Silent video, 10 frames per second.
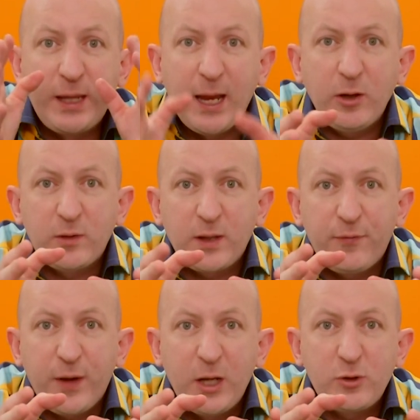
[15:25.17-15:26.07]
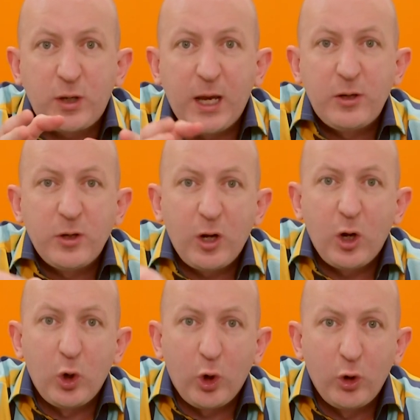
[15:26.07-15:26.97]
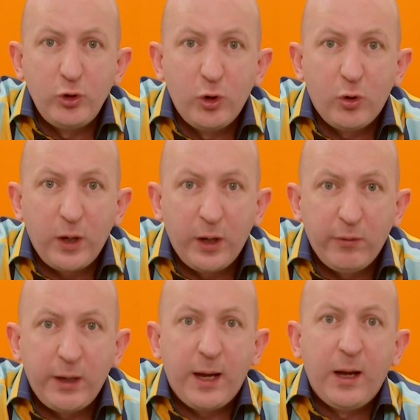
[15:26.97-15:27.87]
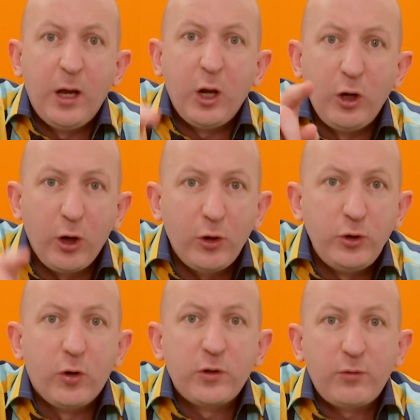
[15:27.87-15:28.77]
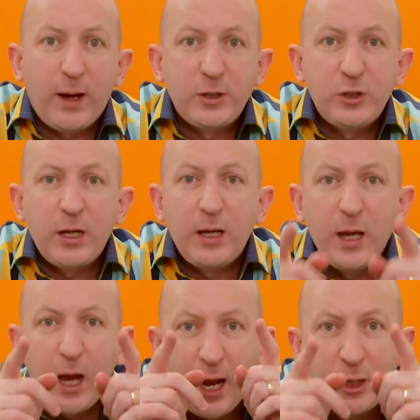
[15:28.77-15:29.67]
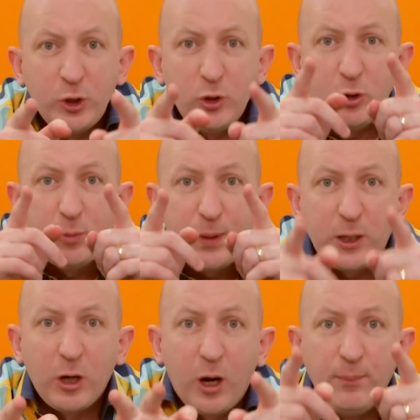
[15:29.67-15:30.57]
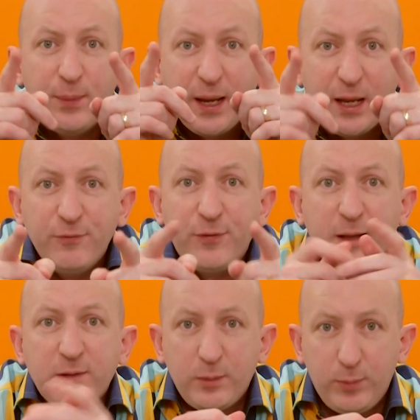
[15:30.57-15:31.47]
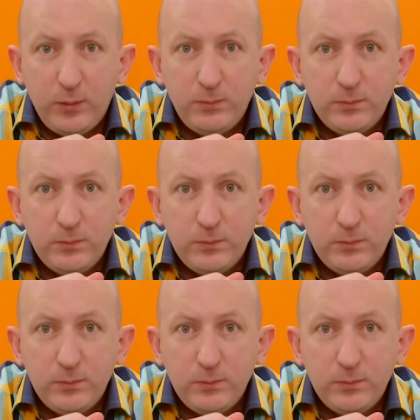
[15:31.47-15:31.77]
Get yourself educated, learn your area, learn your strategy, and you become investable.